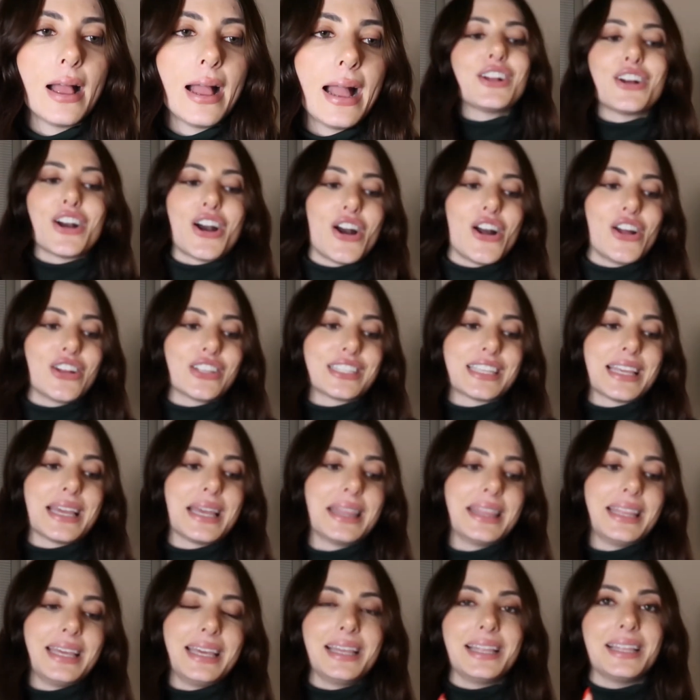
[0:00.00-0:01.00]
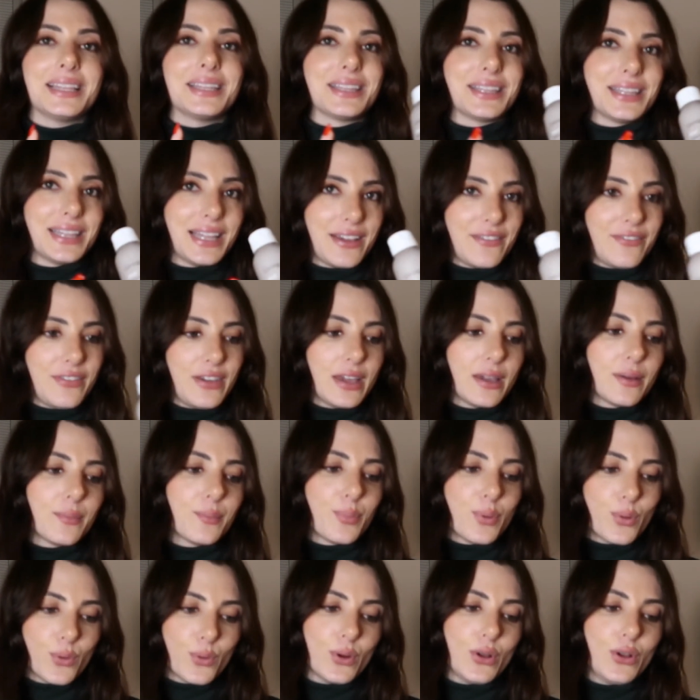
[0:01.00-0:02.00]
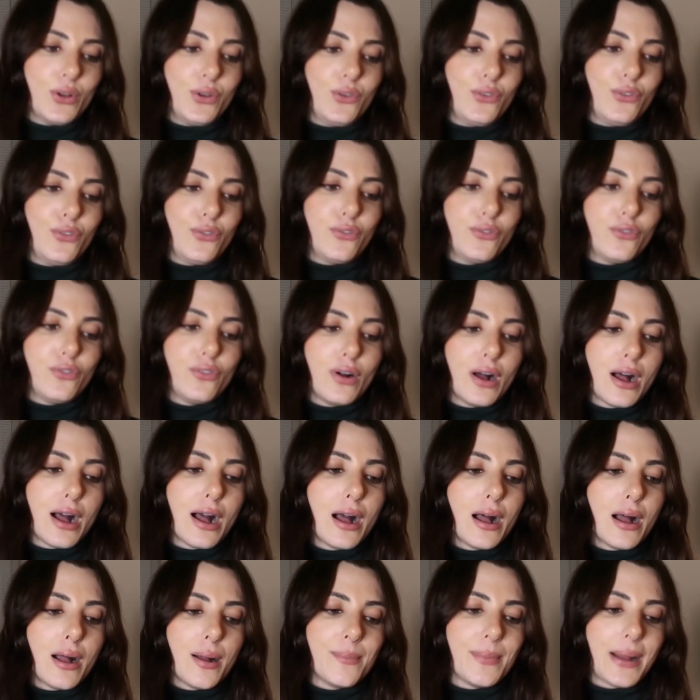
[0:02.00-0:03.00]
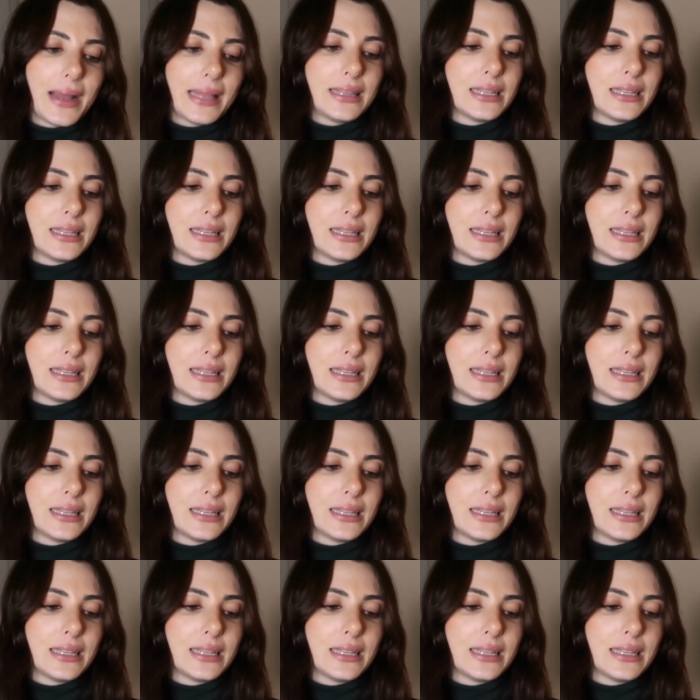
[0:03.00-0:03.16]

I got the Living Proof um,